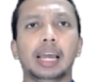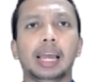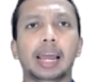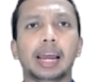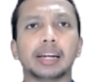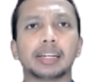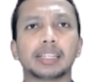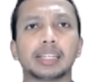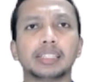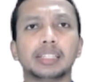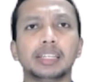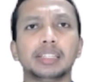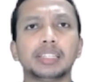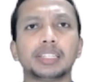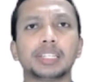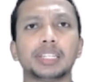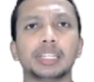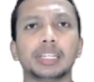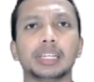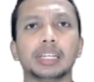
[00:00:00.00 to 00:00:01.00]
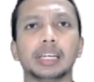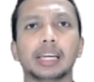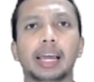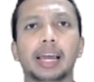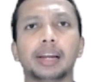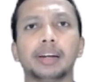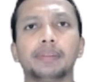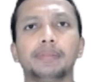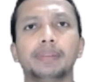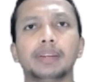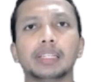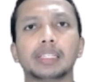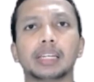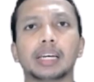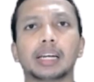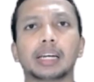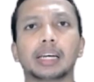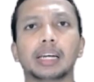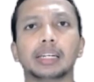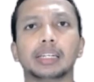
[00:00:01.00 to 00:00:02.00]
adjacency and
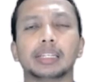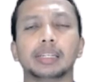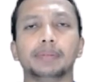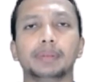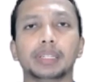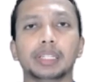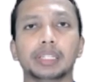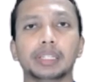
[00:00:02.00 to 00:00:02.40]
feature connectivity.